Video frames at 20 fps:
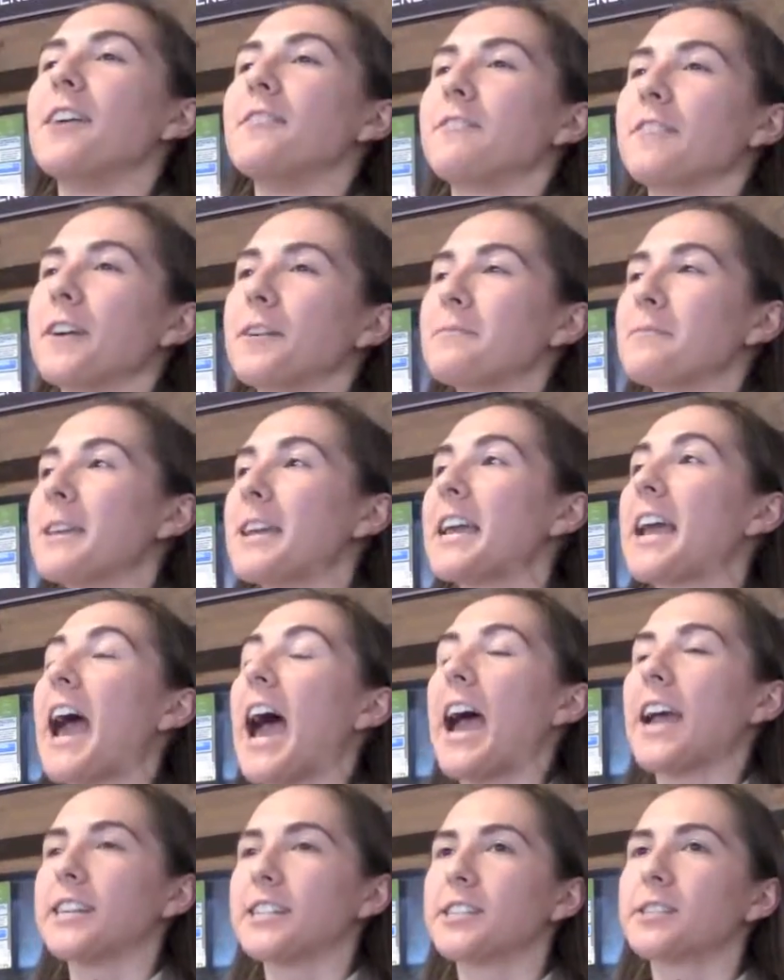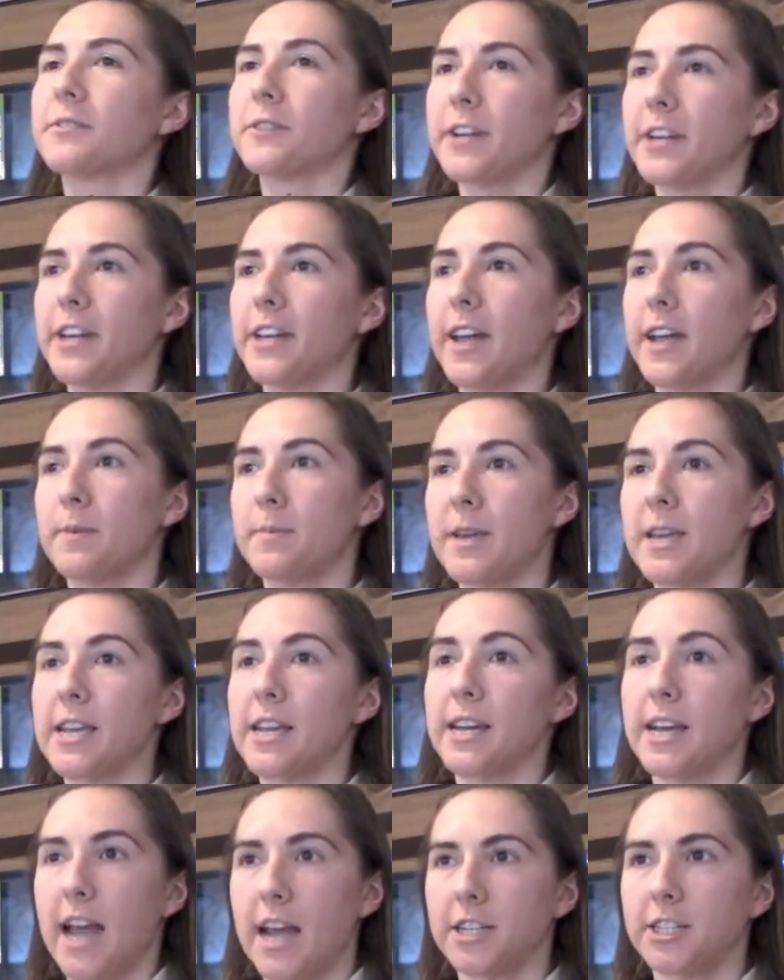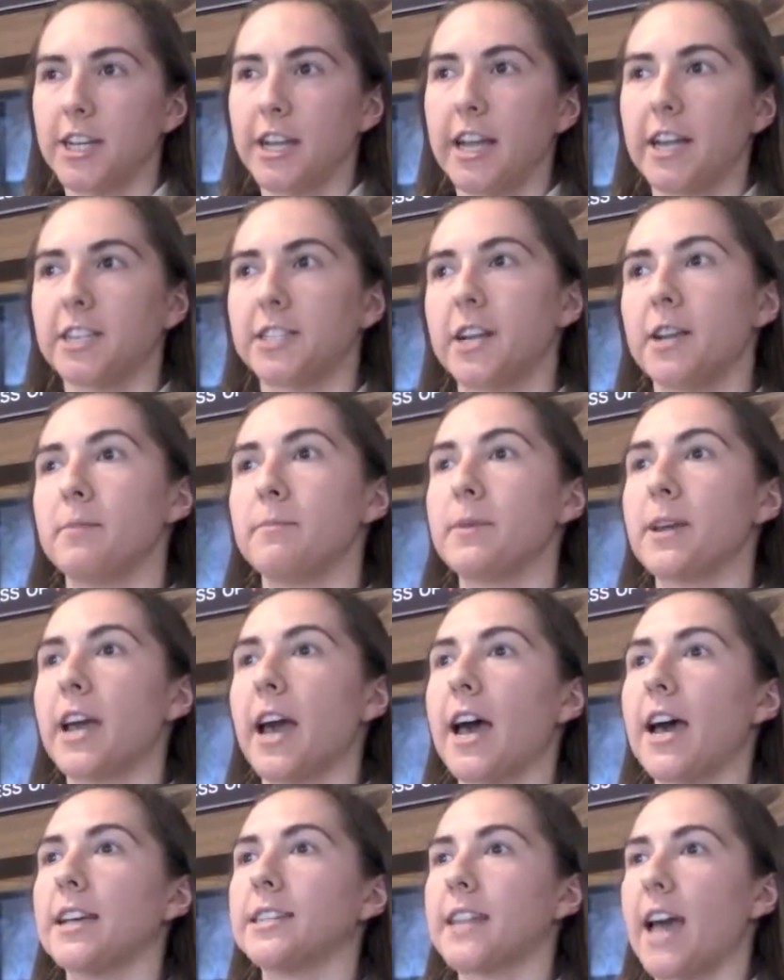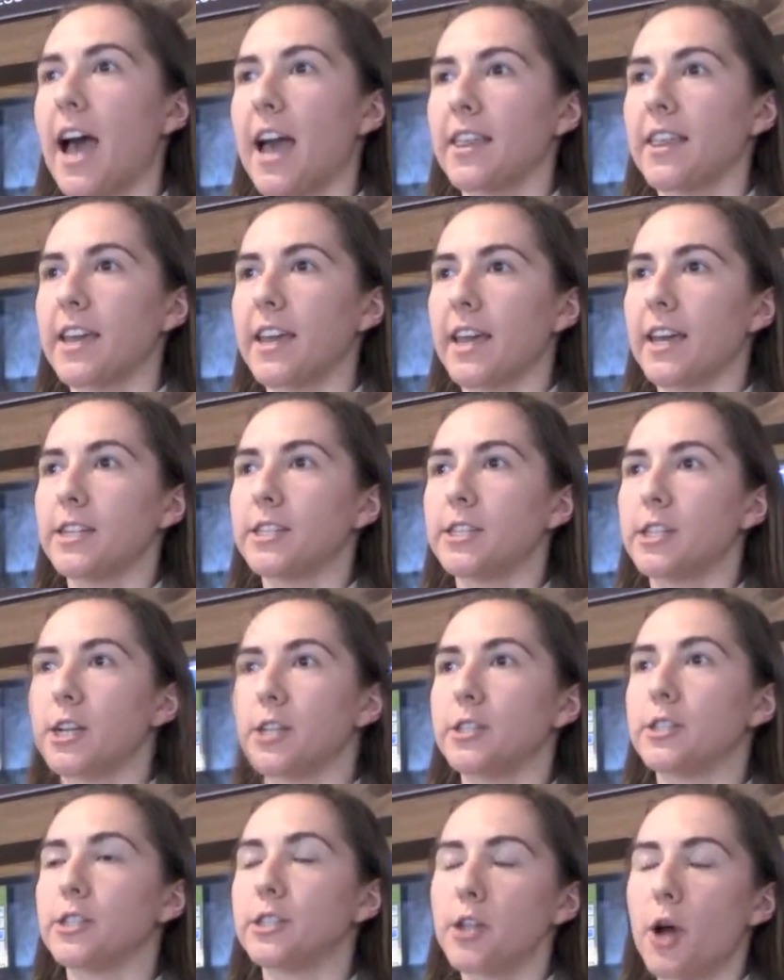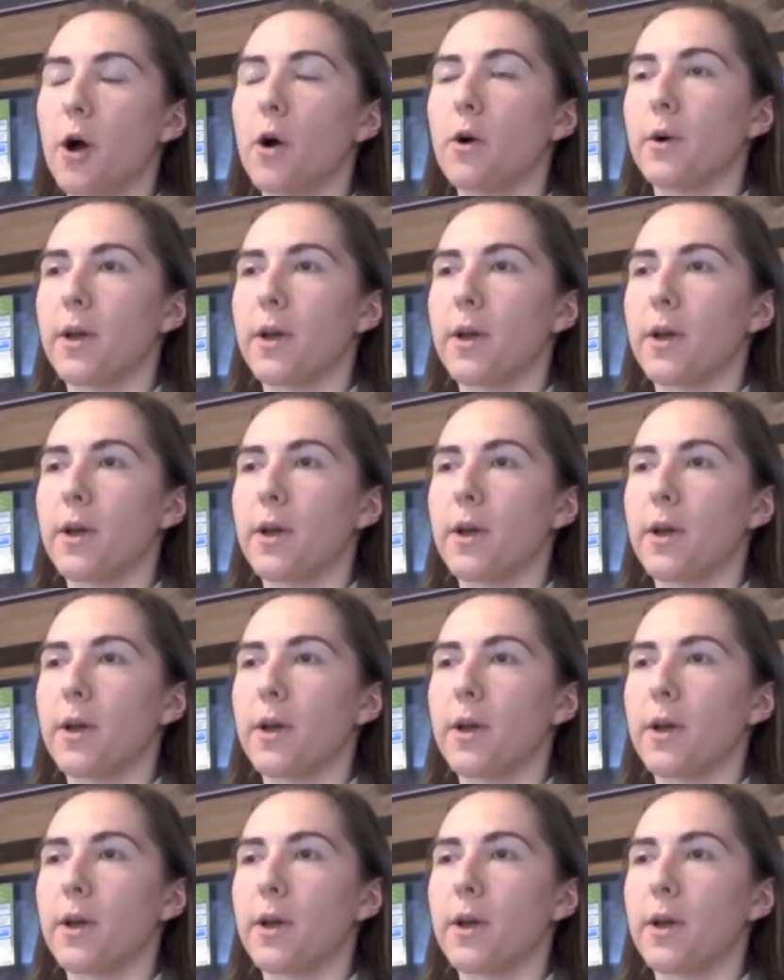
For me, I just really like being in education because I think it's so